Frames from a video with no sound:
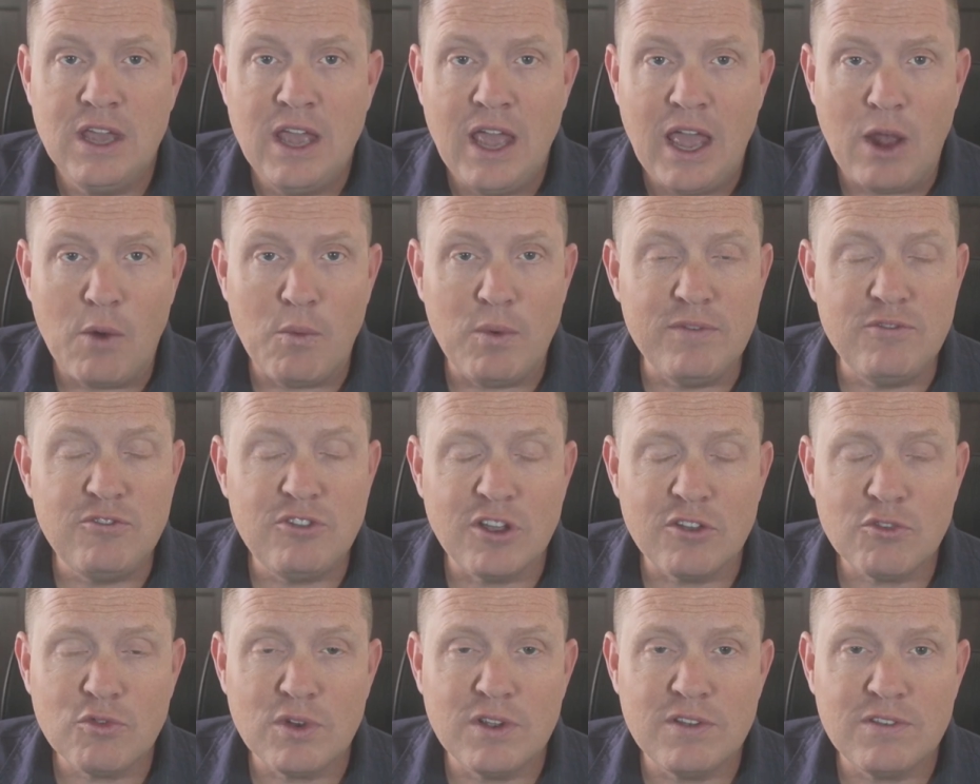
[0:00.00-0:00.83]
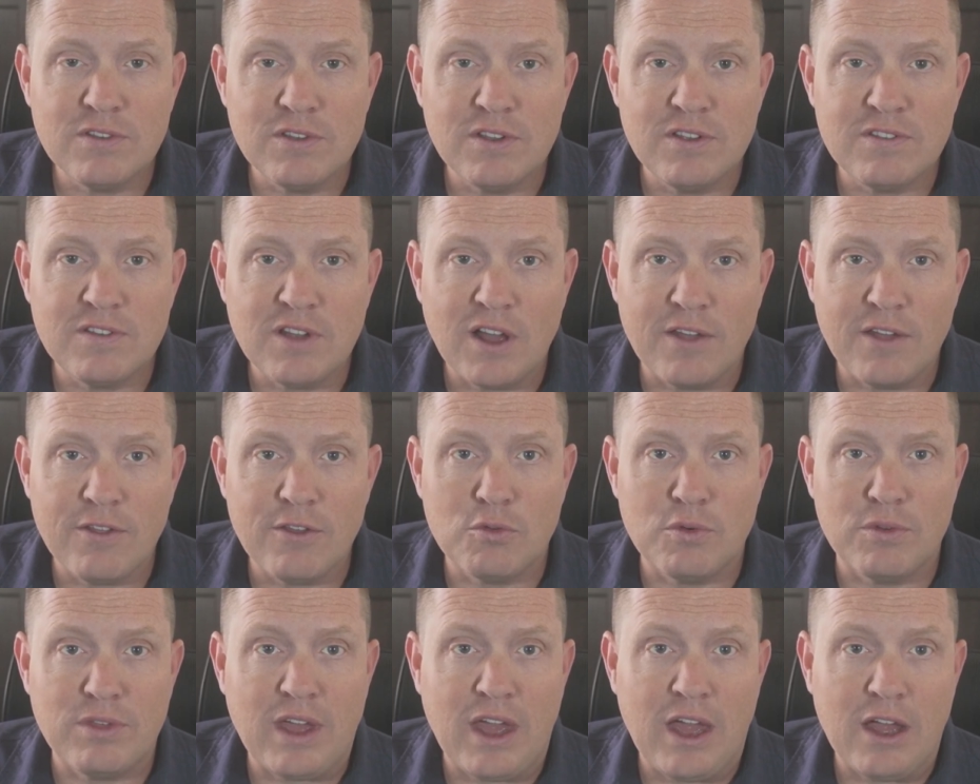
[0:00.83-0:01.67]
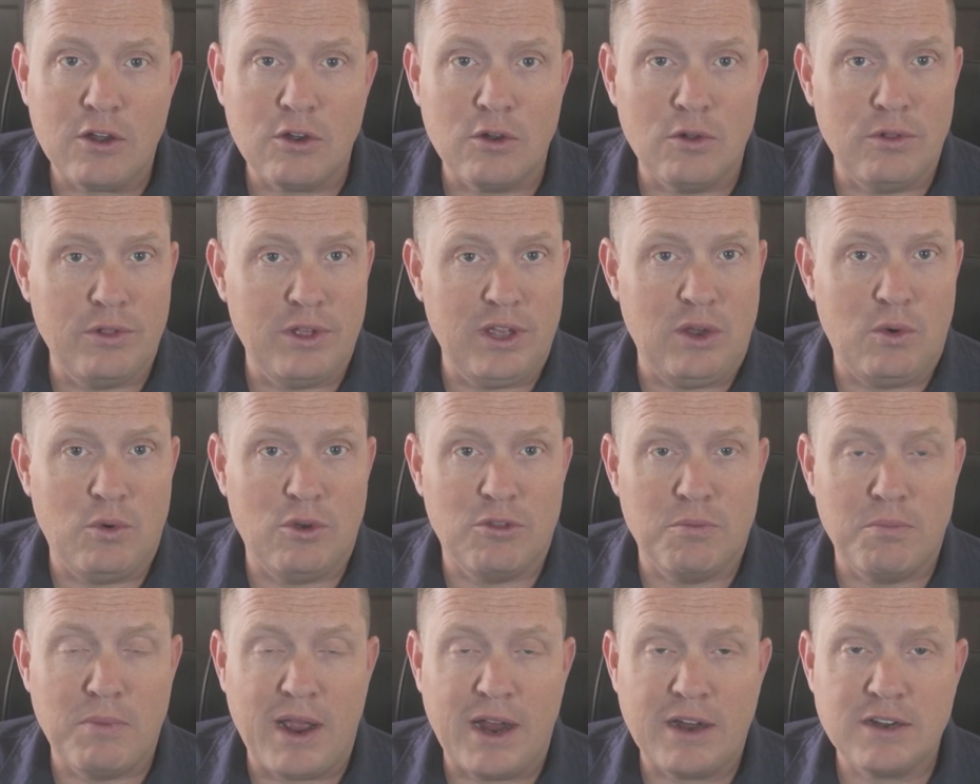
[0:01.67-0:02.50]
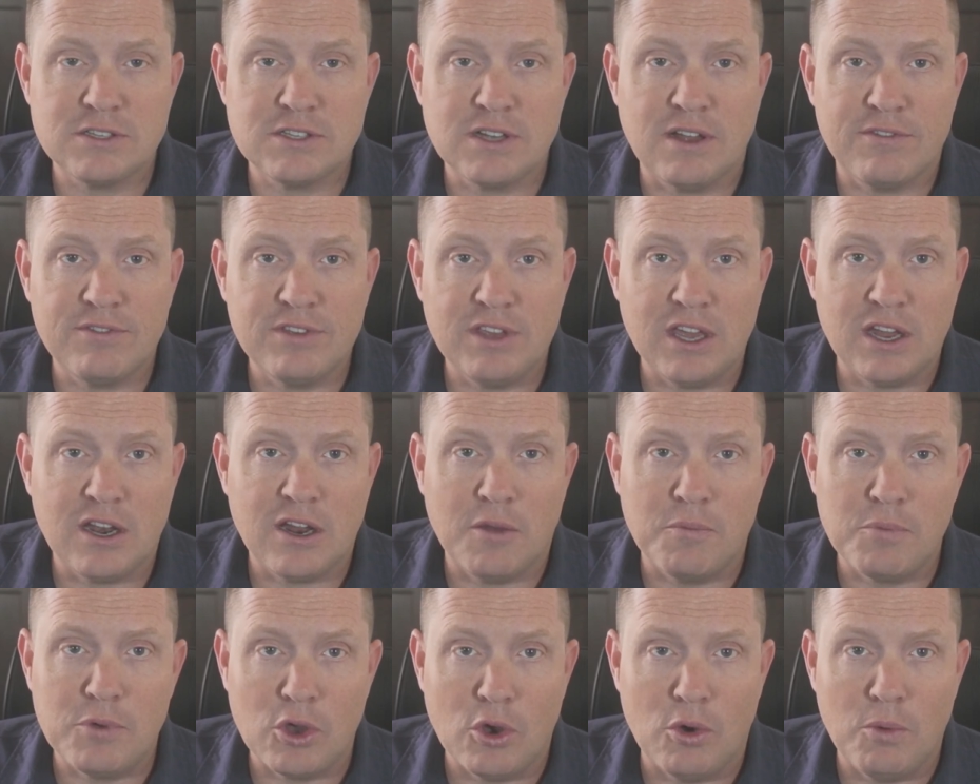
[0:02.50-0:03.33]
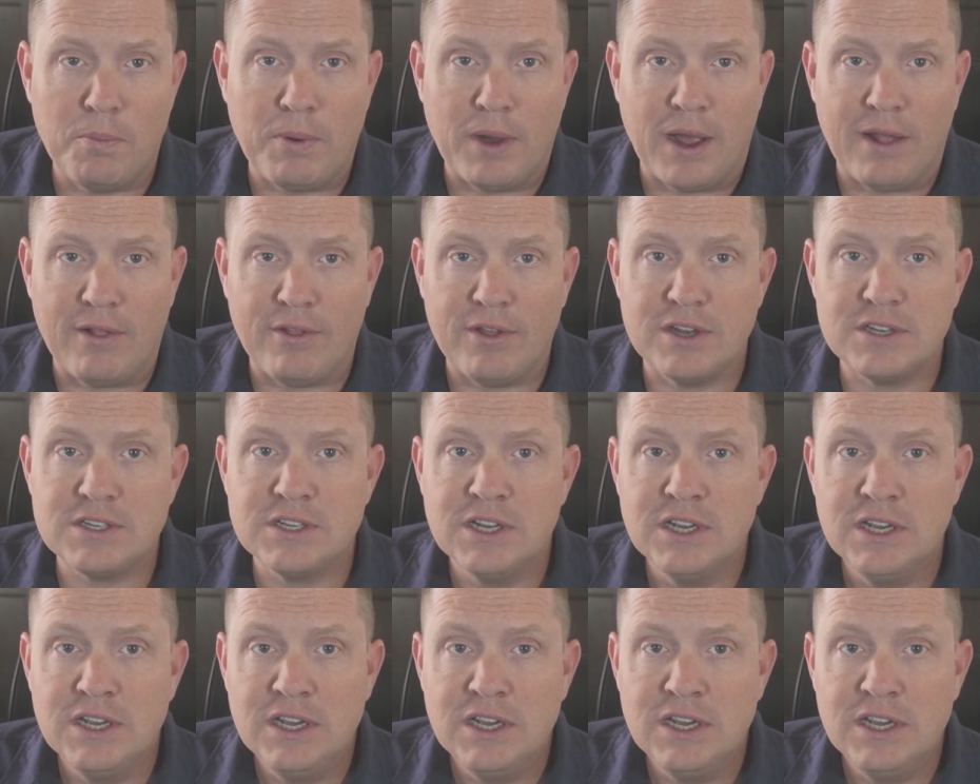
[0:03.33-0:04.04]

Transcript: And we just recently saw this with Echo Leak with Microsoft's GitHub Copilot.